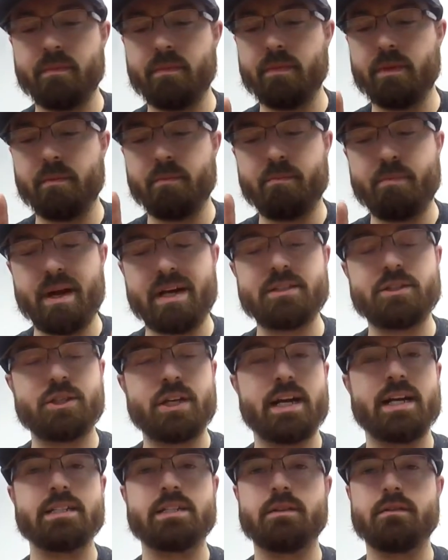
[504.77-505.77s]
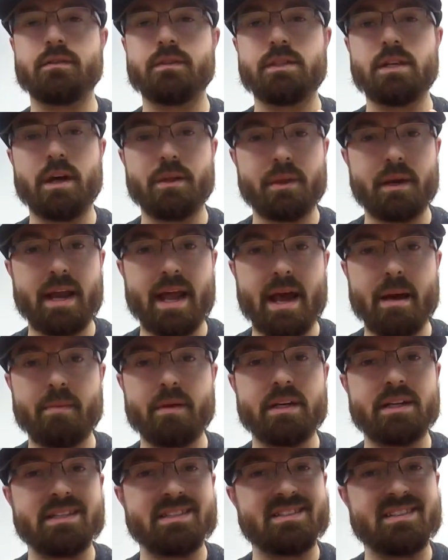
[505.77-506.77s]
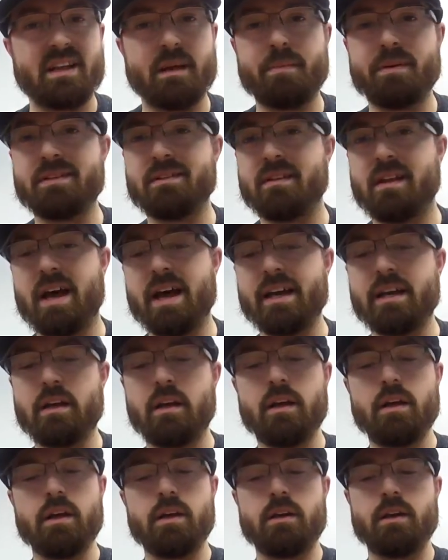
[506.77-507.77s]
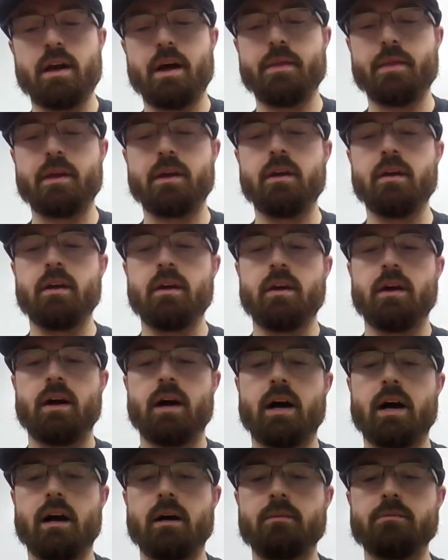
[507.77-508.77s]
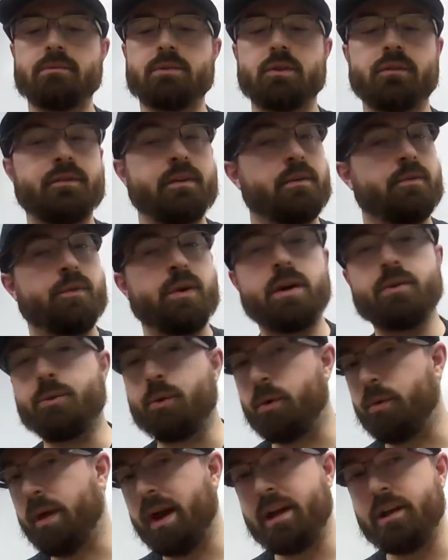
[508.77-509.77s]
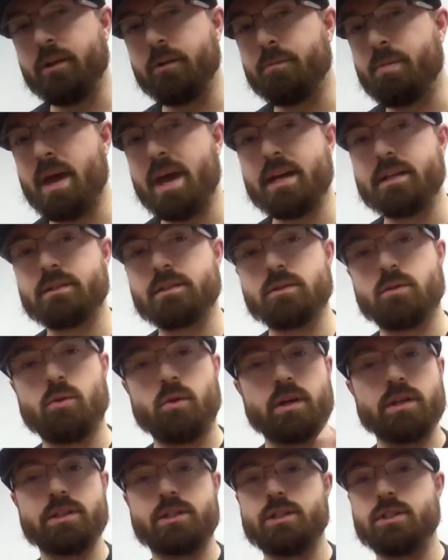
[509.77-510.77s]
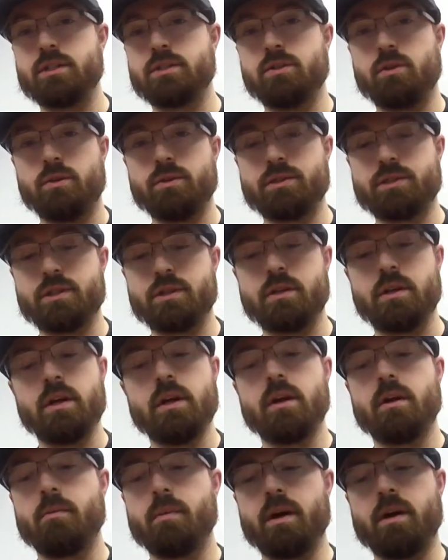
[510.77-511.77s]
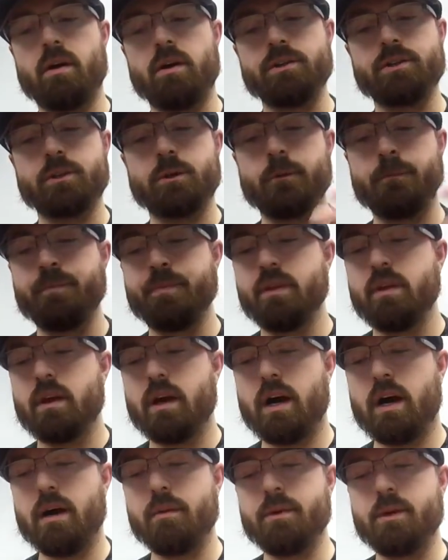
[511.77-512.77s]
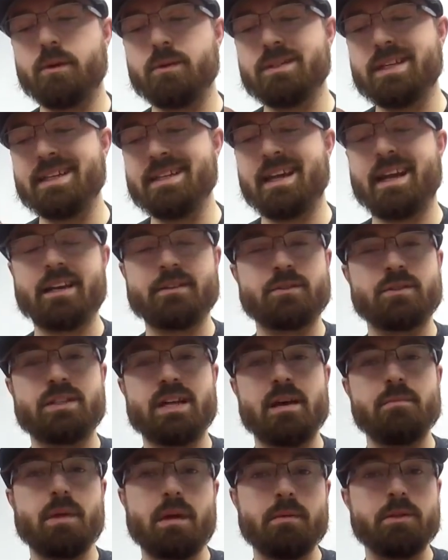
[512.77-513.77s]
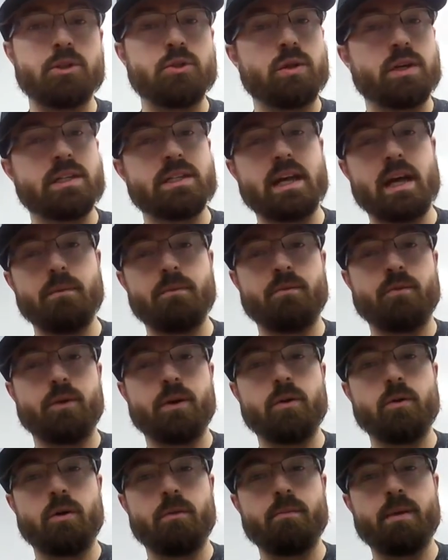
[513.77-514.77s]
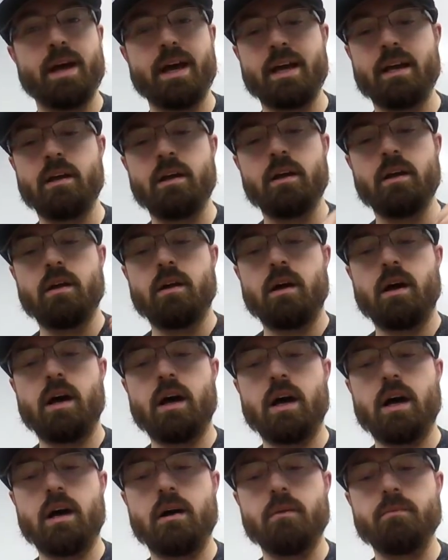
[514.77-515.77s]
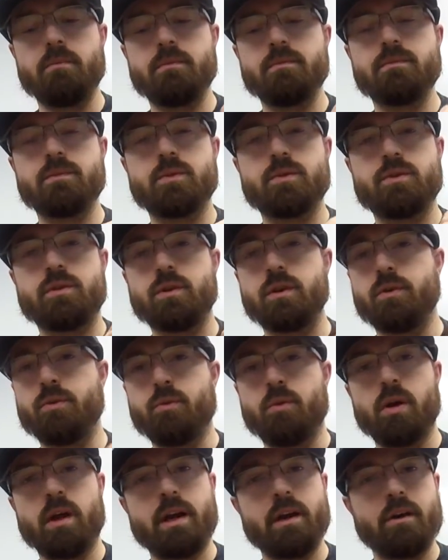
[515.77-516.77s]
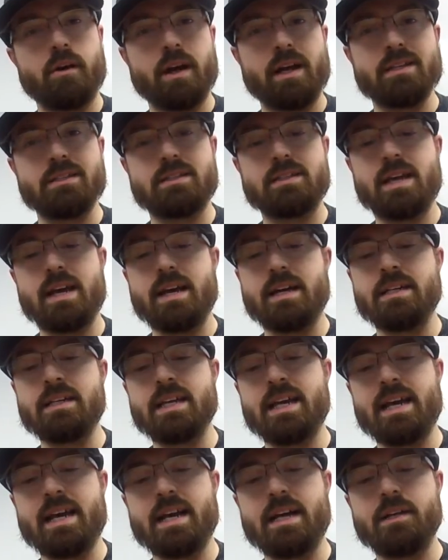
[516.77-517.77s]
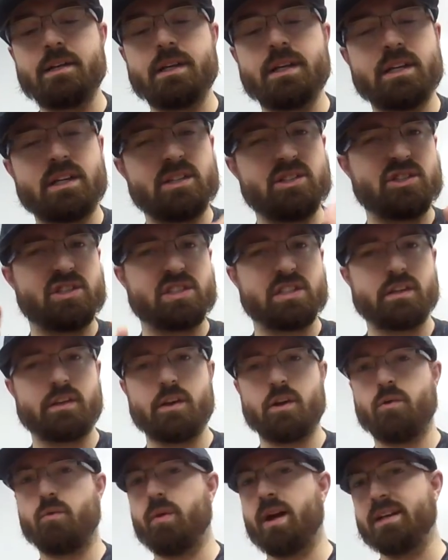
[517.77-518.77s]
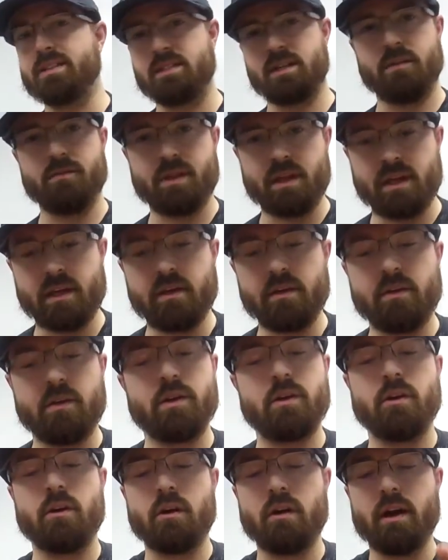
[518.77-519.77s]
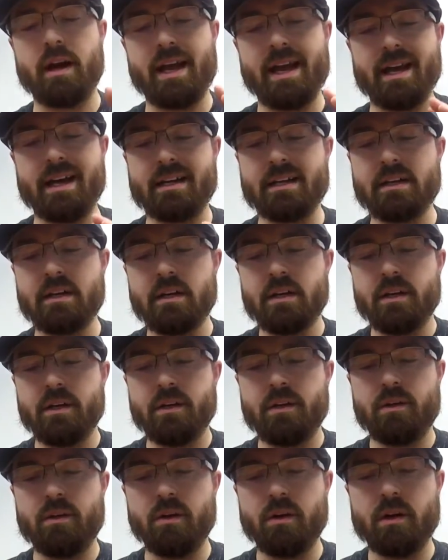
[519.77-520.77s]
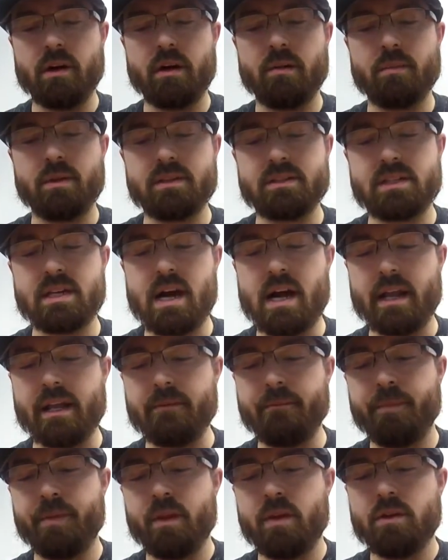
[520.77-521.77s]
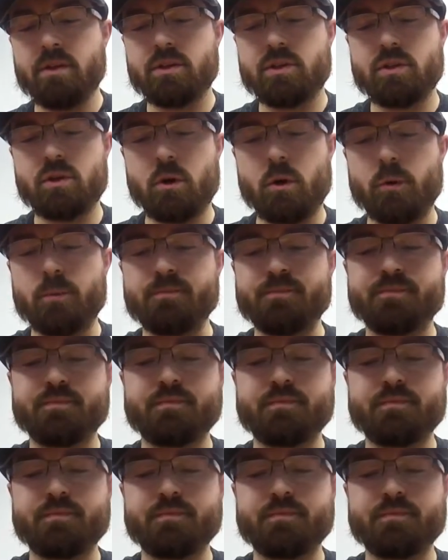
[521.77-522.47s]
best chance of nothing happening. It's slipping, sliding, nothing. So feel free to throw it right in your pants, according to Tulster, but also, take that extra time. Maybe do it at night before you go to bed, so you can throw it on your nightstand, and it can just sit there and rest, and everything can cure, and you're going to be solid. So